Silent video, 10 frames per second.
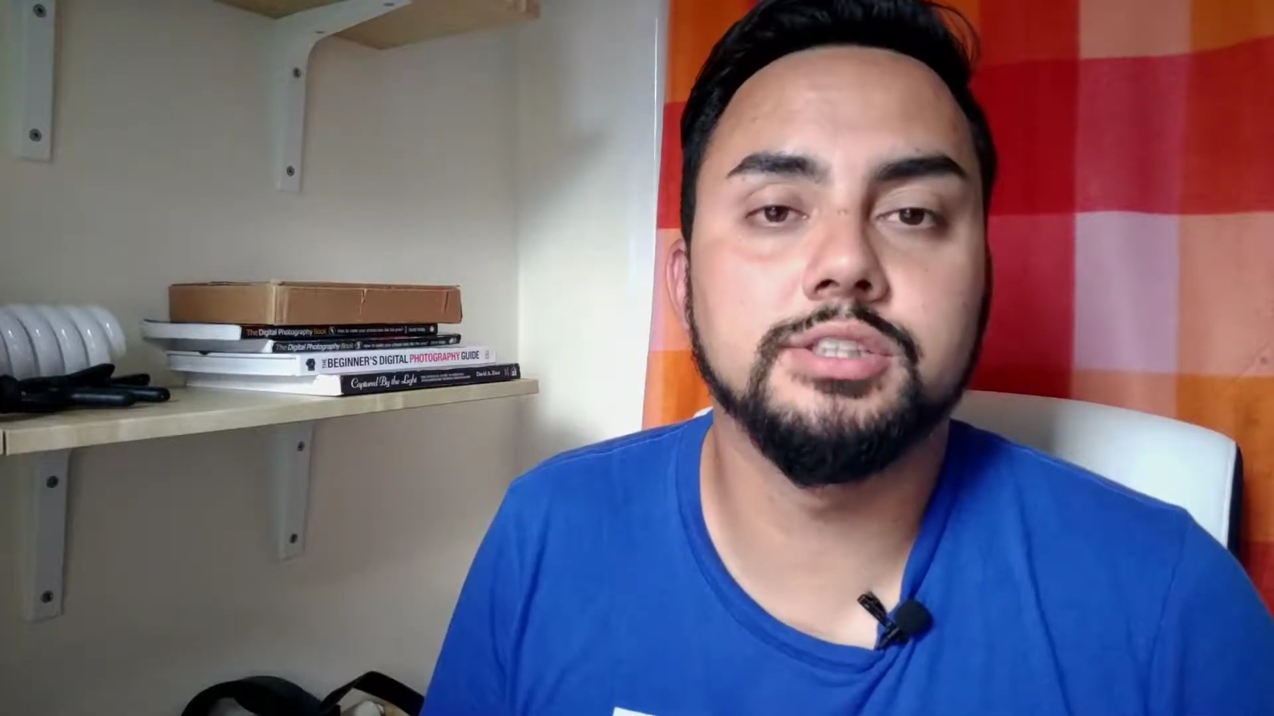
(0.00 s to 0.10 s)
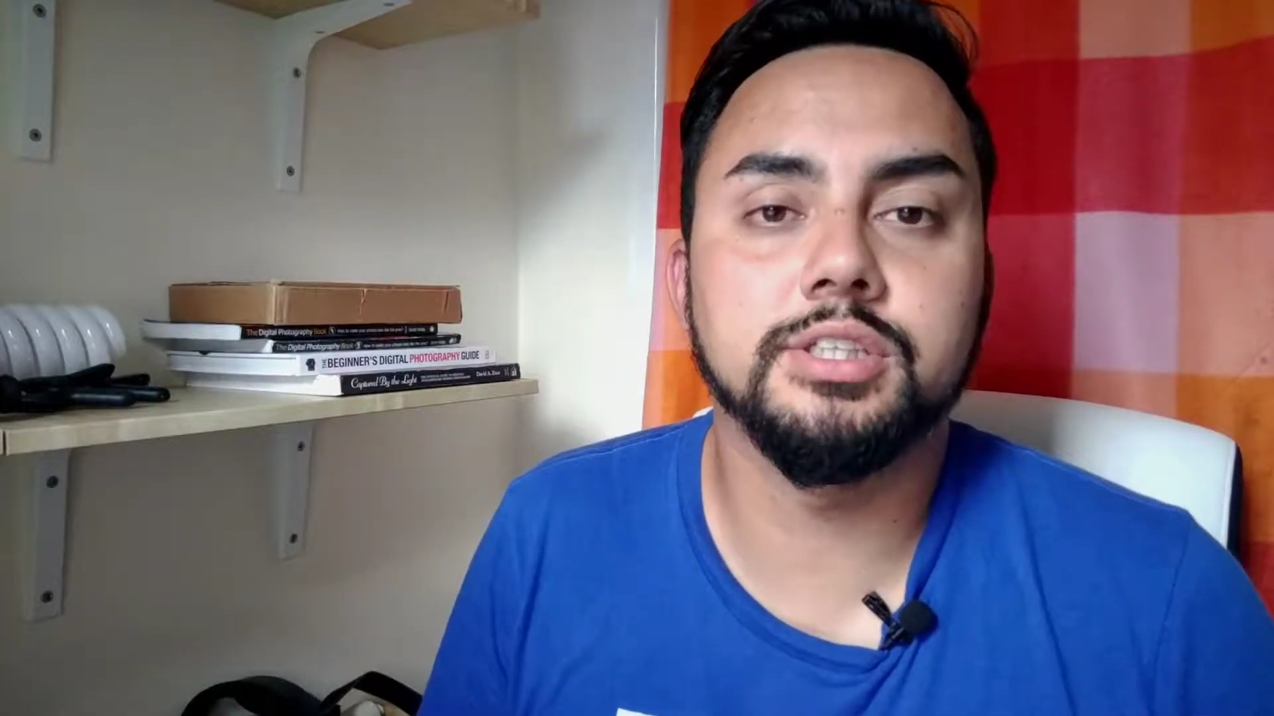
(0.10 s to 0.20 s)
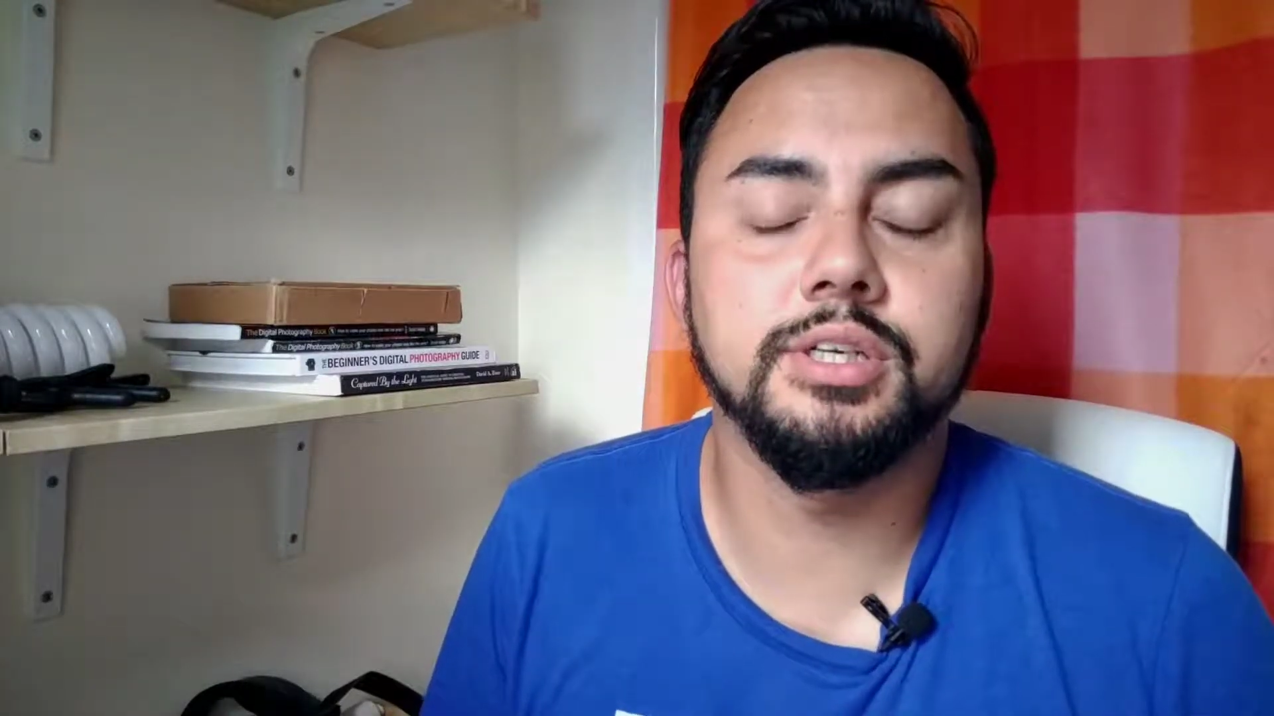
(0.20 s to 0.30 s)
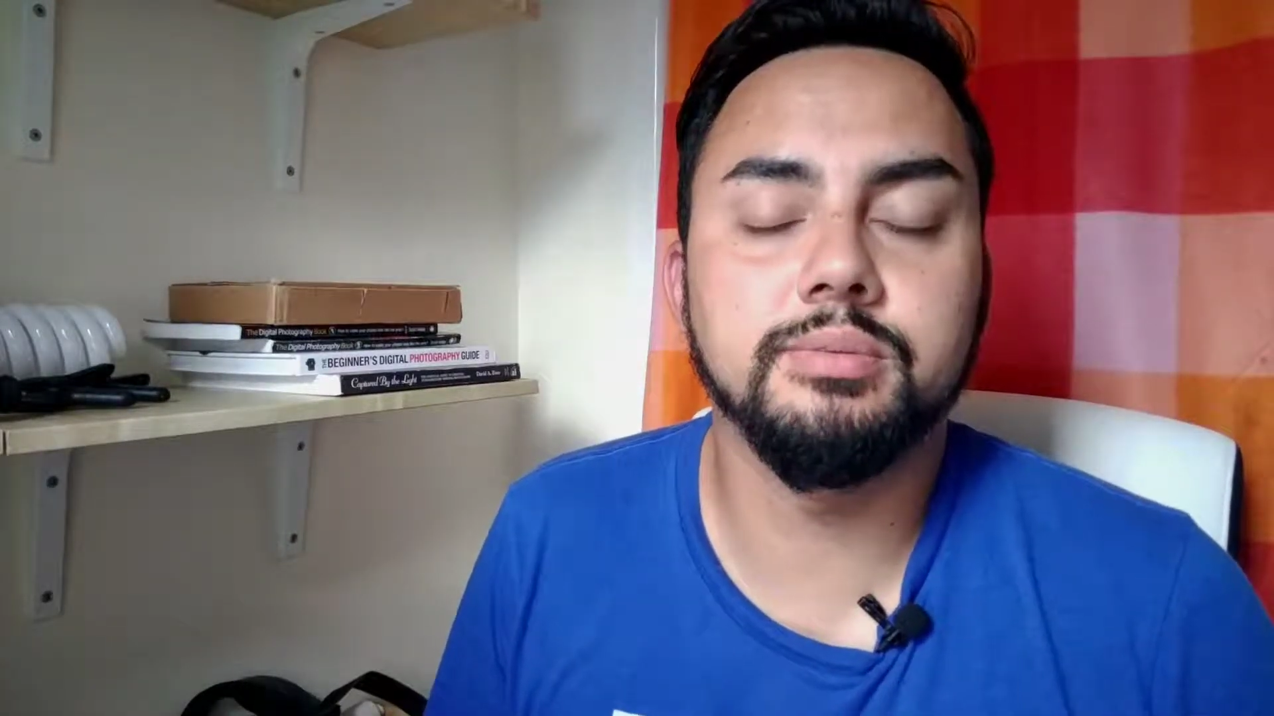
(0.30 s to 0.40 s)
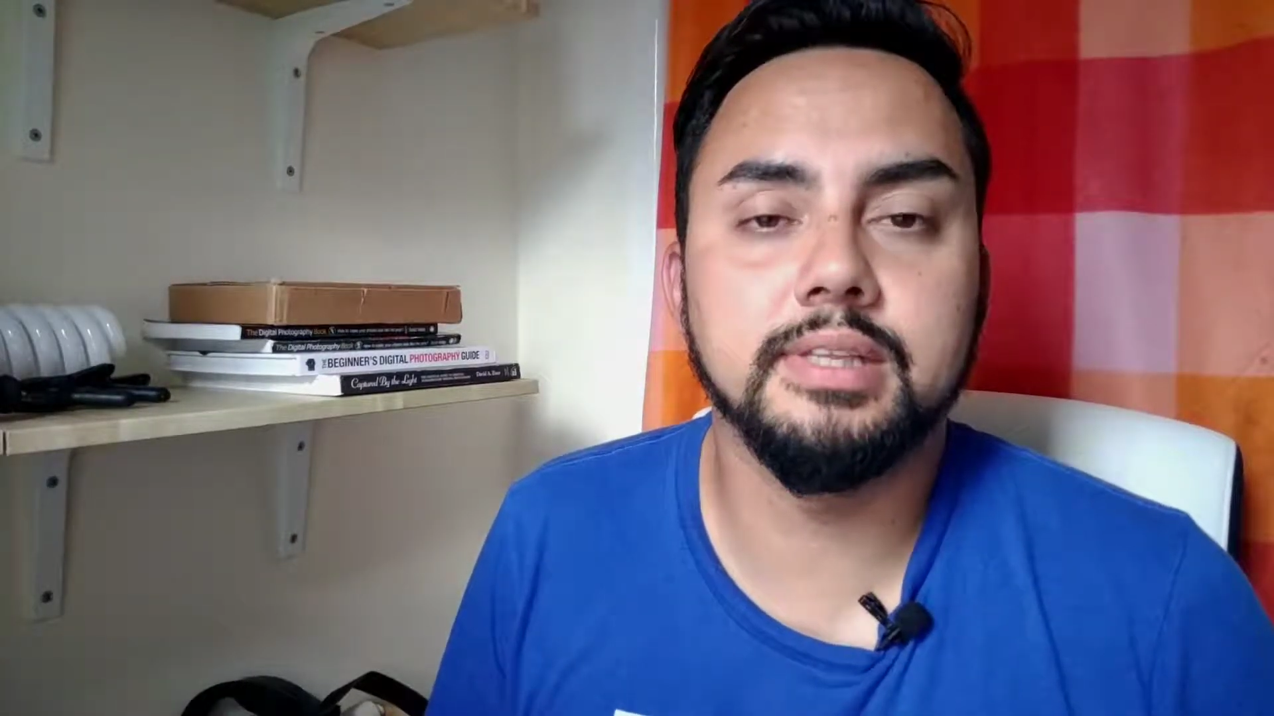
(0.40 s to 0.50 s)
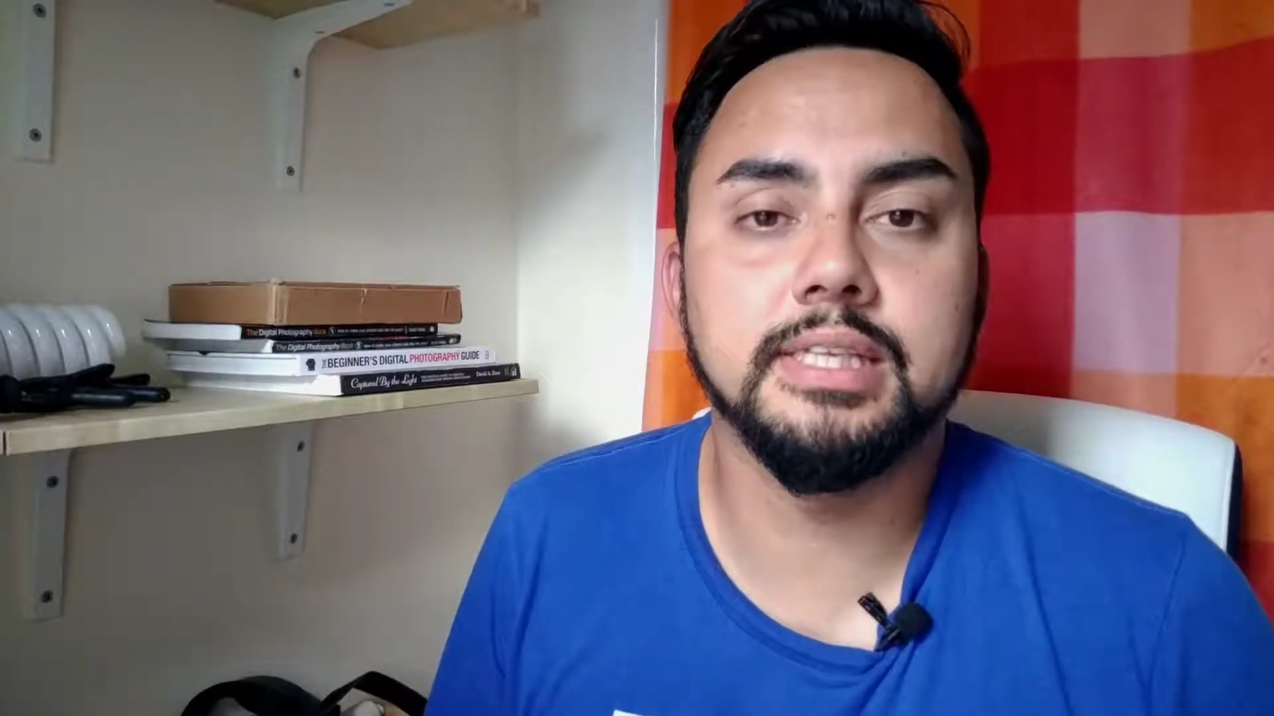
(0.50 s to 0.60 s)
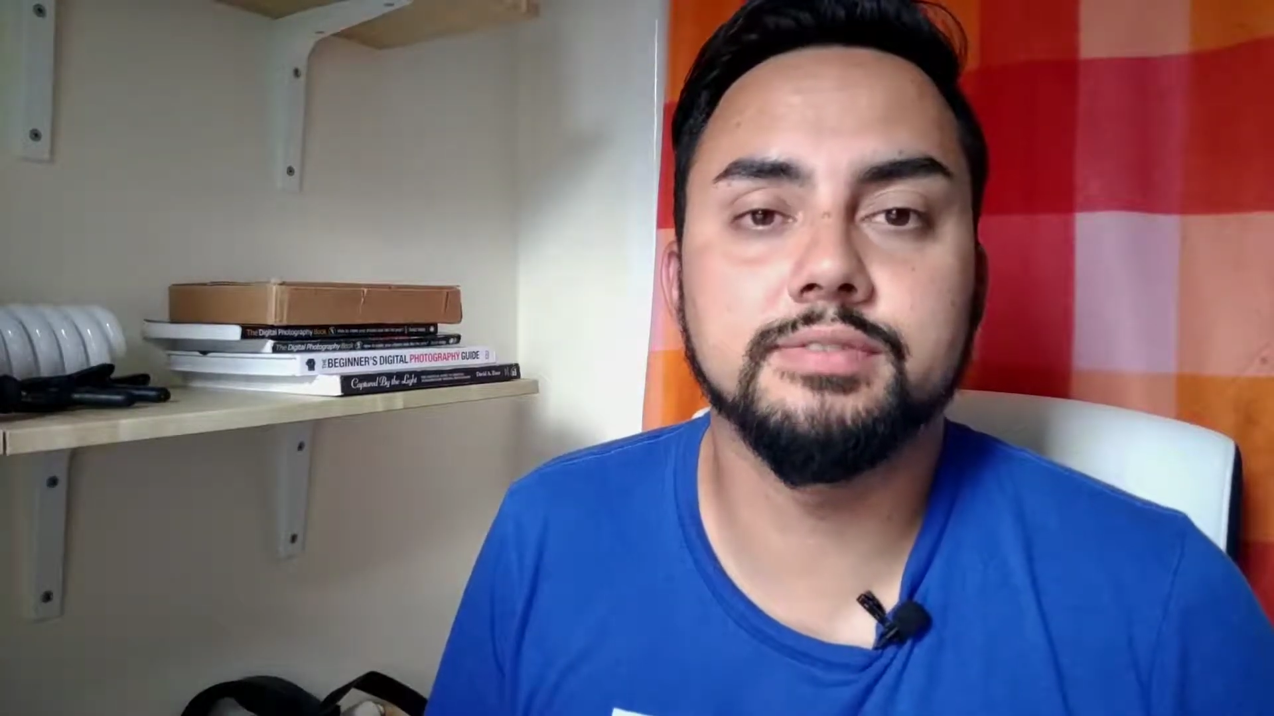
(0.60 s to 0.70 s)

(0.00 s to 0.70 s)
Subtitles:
shoot with